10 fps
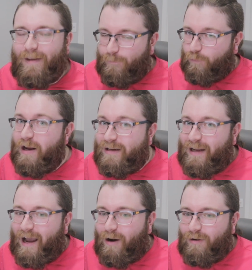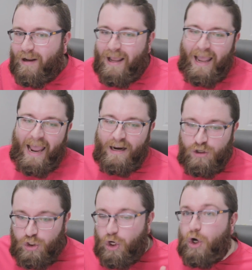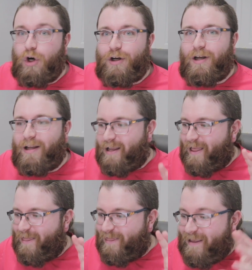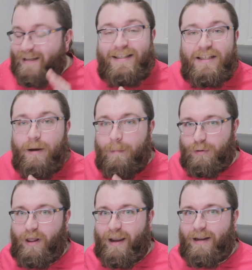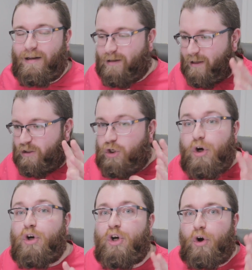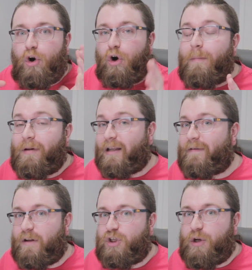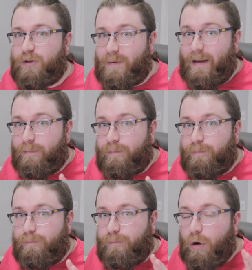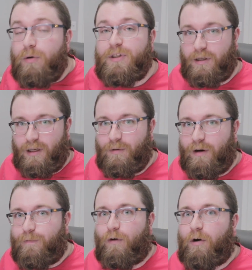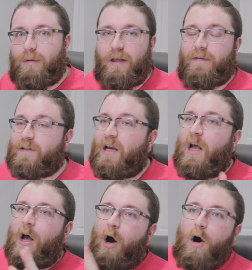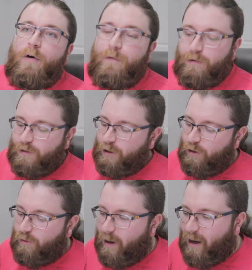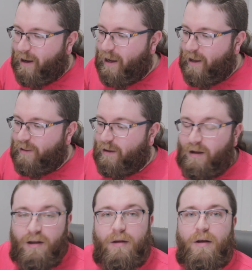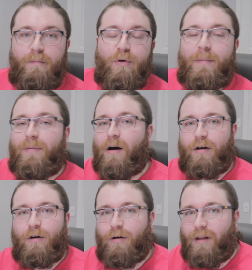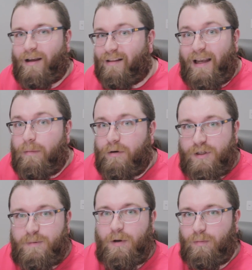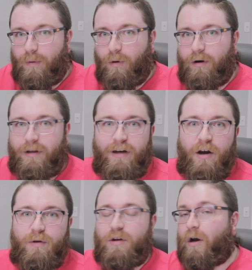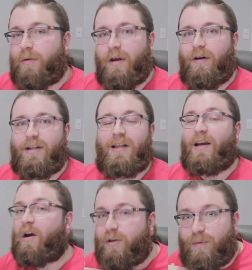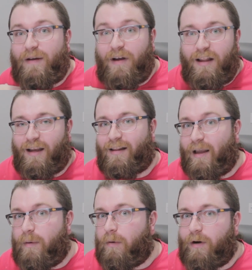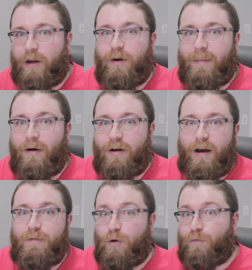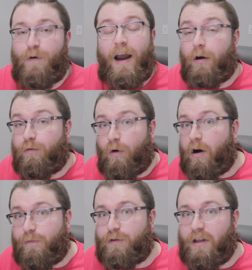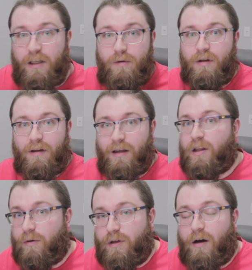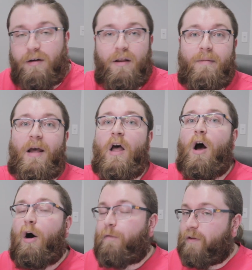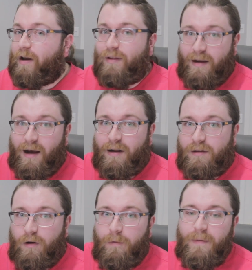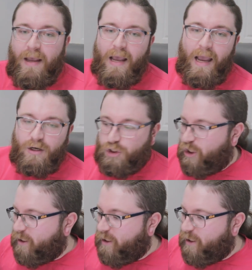freaked out and took this complaint, took her belief that she was being persecuted for her beliefs over to Brit Bonger, like labor dispute board. You know, you go there, it's like we've got like a labor board here in America. If you're fired wrongfully, you can like, you know, talk to them over there. They got it too. And she